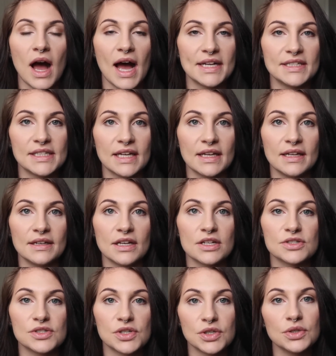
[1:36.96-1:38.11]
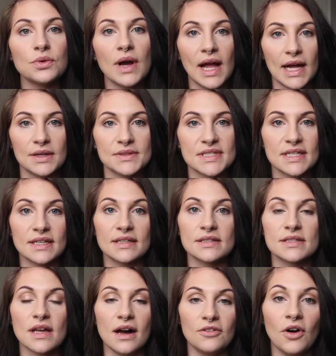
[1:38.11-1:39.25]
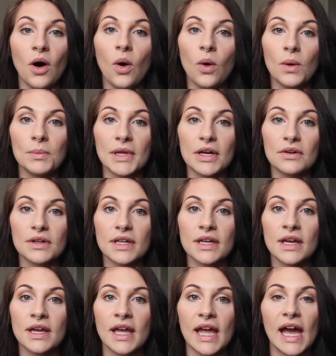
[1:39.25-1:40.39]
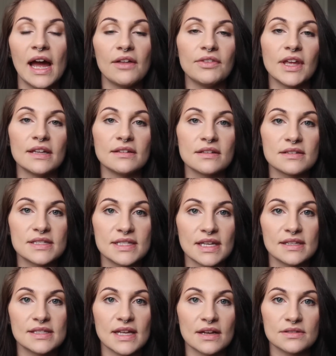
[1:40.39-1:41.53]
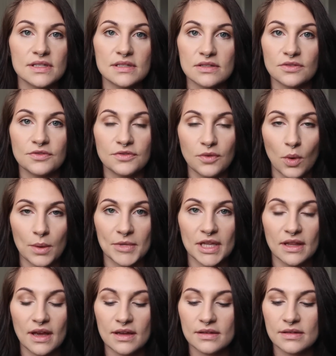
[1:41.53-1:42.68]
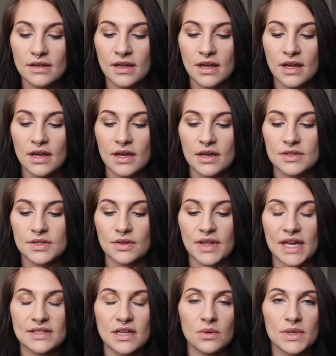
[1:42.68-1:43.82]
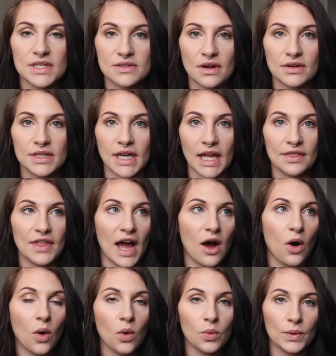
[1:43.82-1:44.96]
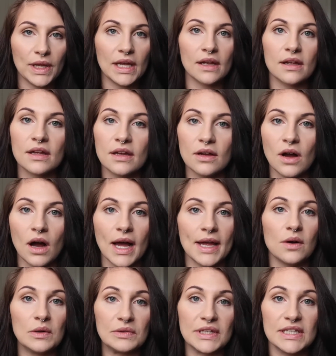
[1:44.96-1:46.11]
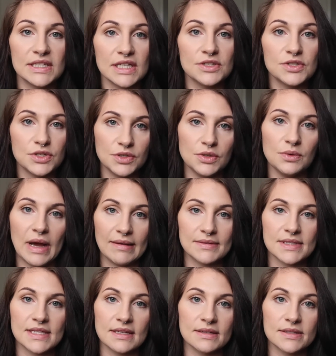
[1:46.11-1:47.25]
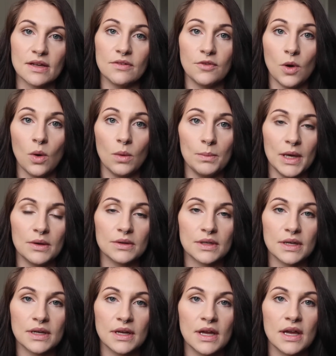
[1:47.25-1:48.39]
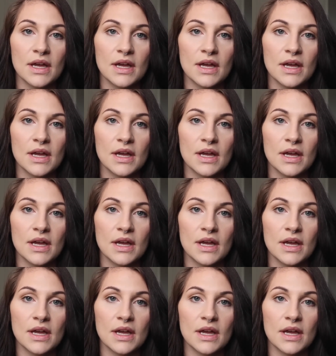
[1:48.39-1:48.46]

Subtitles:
I did 2 ounces of whole milk and then 6 ounces of formula. So that's how we started it. That whole week, I only did 2 ounces of whole milk.